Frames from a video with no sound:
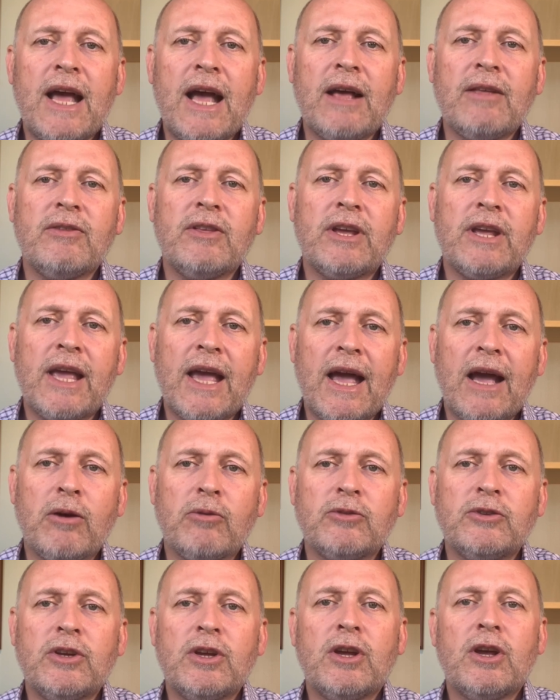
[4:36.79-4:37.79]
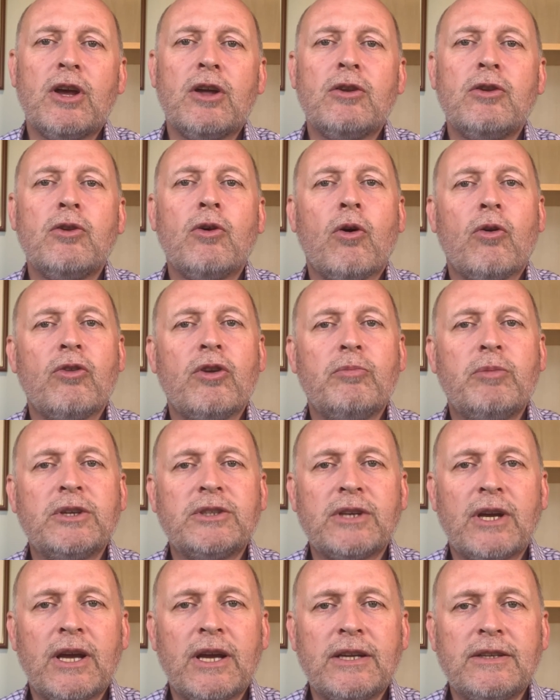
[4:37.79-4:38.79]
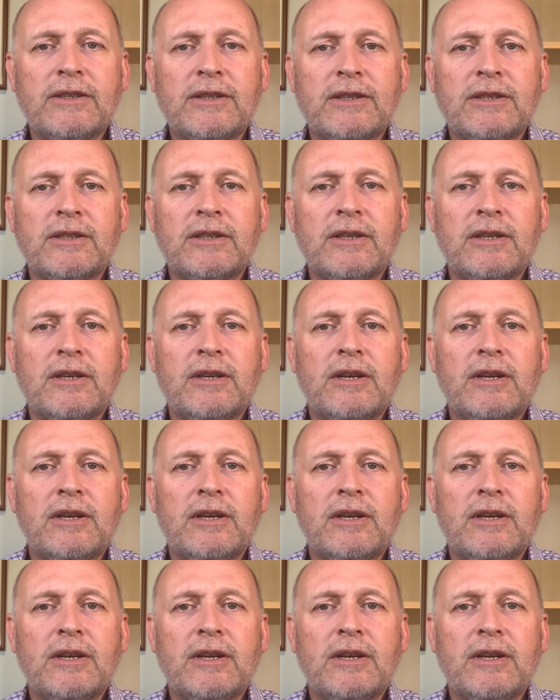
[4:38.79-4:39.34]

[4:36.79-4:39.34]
at the gout and not the bursitis.